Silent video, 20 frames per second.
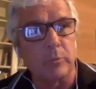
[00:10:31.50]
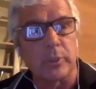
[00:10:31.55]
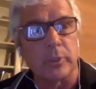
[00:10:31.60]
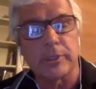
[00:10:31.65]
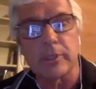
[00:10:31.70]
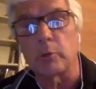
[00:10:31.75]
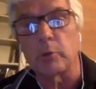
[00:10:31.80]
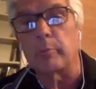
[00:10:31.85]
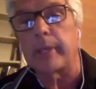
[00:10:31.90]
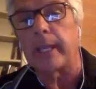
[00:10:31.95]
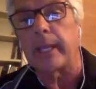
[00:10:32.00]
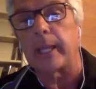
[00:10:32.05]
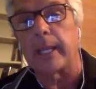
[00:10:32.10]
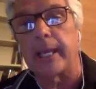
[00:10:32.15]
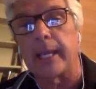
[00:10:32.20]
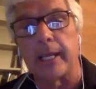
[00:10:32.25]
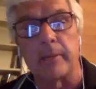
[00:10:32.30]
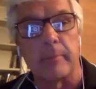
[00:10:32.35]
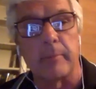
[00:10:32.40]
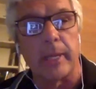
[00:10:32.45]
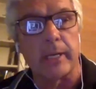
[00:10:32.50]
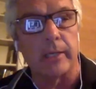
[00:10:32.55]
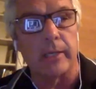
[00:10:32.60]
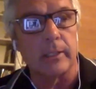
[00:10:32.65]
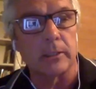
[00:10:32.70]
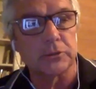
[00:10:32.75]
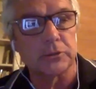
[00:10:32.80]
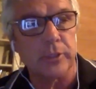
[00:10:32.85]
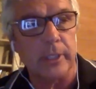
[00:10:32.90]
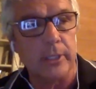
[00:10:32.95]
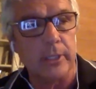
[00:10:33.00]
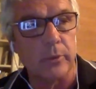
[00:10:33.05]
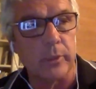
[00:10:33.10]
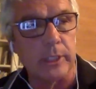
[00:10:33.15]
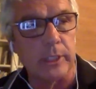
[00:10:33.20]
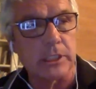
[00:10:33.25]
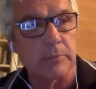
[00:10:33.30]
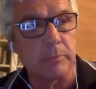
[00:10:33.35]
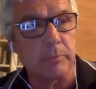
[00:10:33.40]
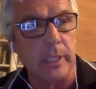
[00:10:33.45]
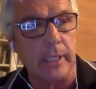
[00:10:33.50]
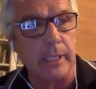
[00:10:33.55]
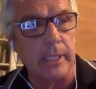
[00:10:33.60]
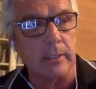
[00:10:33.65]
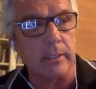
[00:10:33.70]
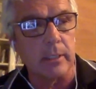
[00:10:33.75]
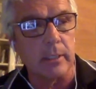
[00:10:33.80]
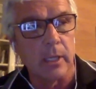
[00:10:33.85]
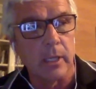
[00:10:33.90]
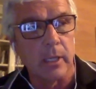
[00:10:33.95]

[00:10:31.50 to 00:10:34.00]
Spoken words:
without being animated, I'll try to explain it.